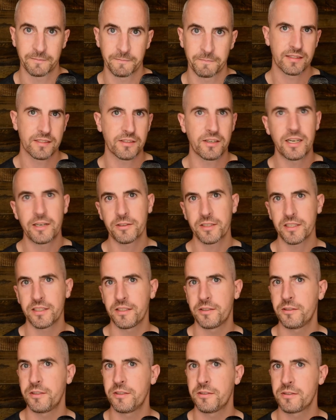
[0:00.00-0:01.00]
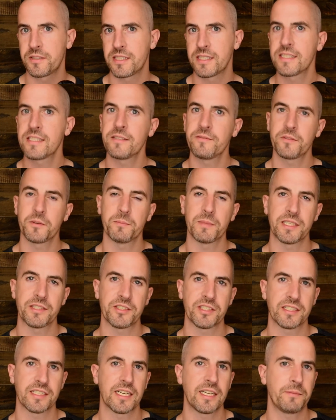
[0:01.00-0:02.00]
So how can you use this
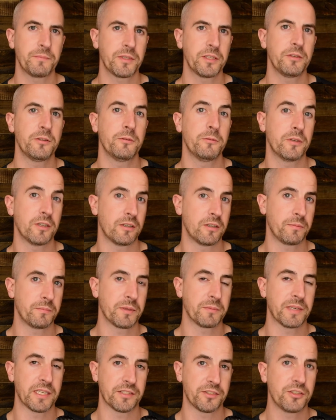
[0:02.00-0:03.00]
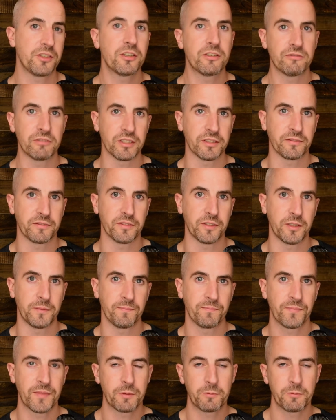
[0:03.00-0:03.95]
information to help you optimize your running form?